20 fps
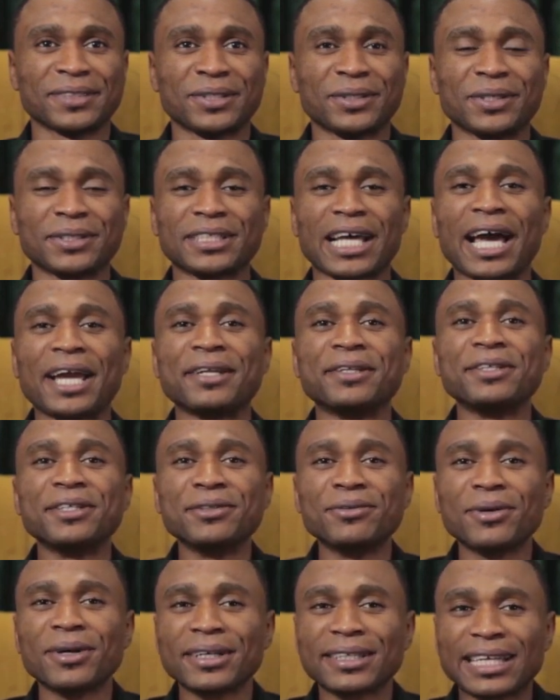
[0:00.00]
because I
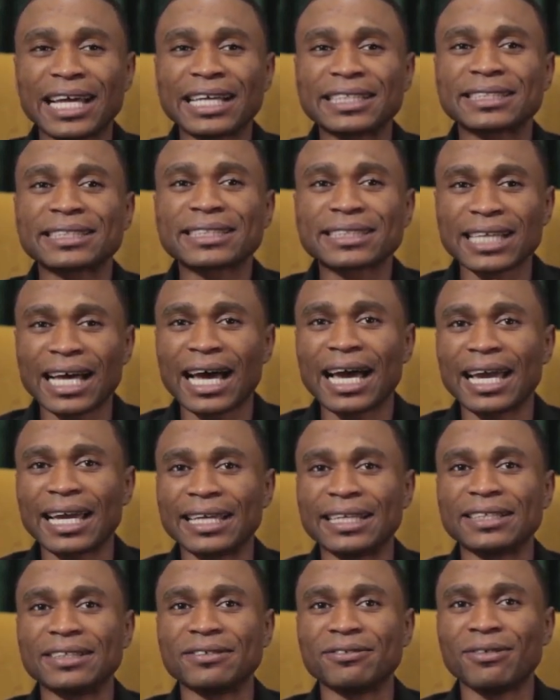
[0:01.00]
knew what that
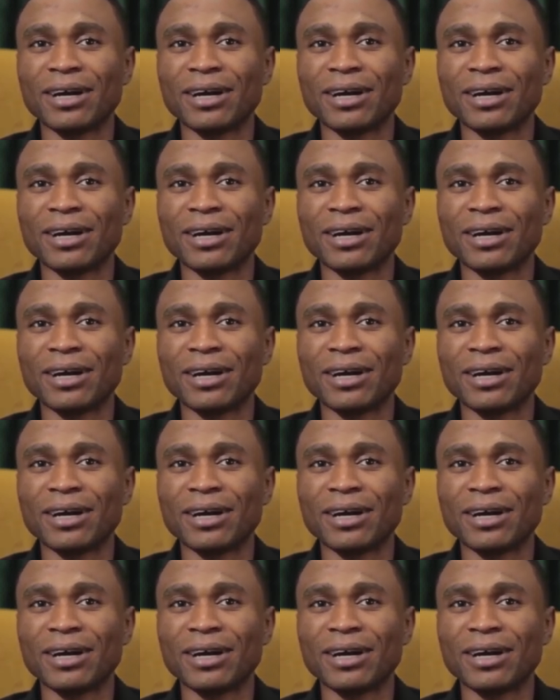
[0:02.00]
sign,